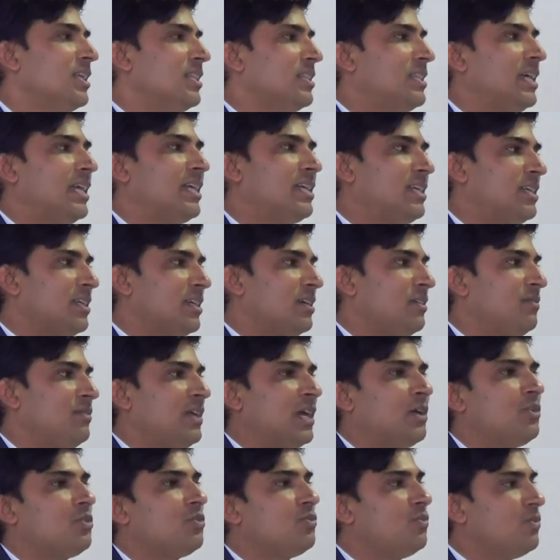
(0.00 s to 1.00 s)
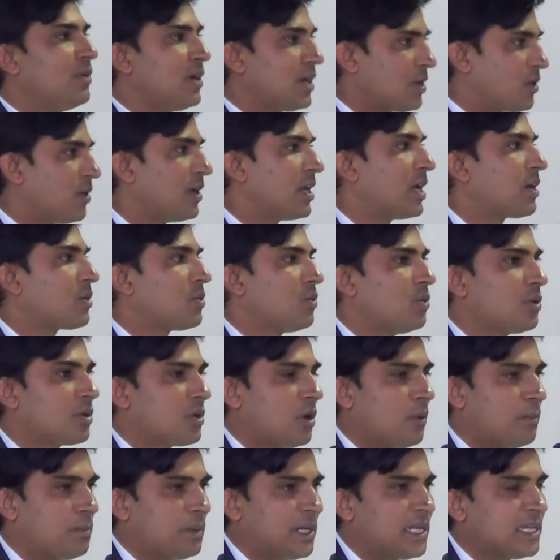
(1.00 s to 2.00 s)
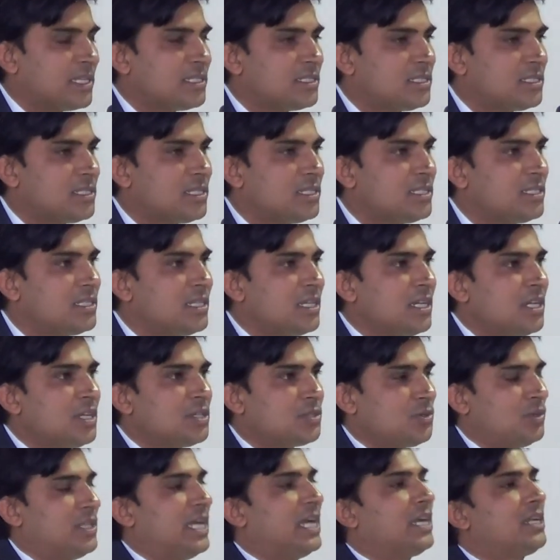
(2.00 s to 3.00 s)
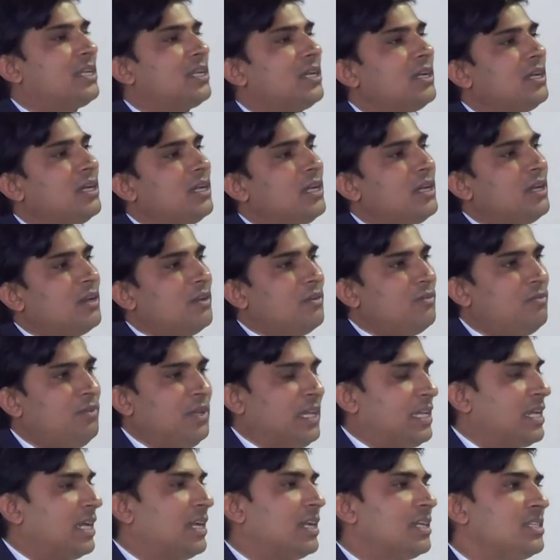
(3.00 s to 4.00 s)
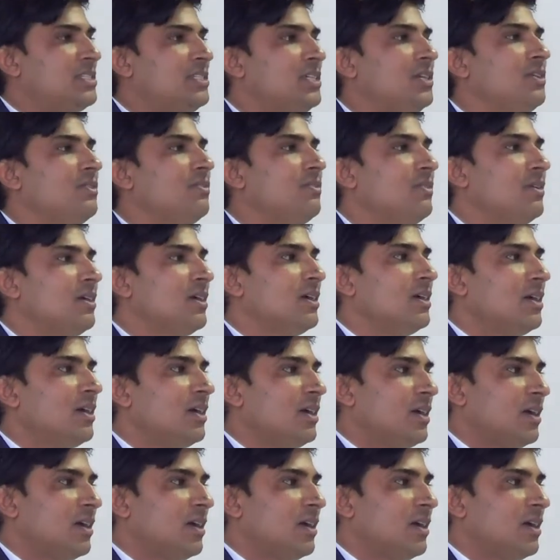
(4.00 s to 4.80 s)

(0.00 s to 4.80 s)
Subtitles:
that we have to work on our core competencies so that we can achieve